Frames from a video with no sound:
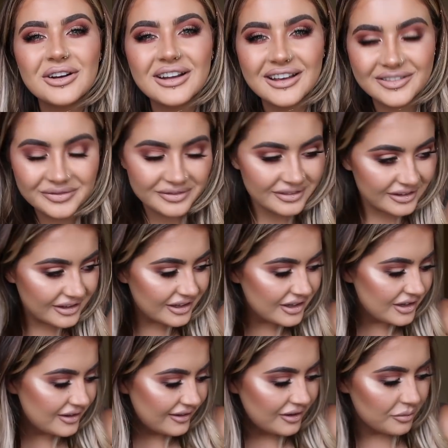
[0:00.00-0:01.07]
morning.
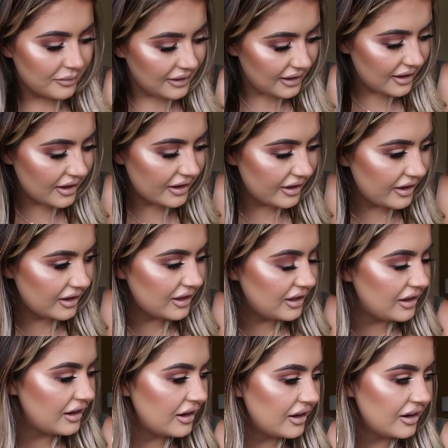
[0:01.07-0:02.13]
We are
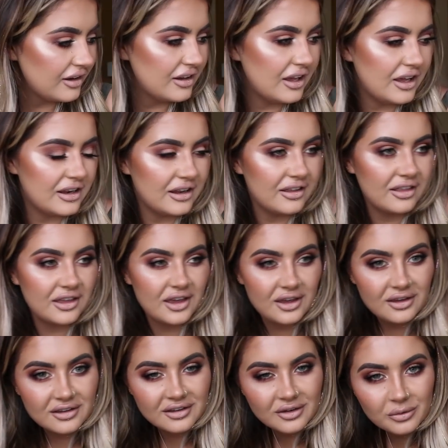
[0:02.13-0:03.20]
here in LA.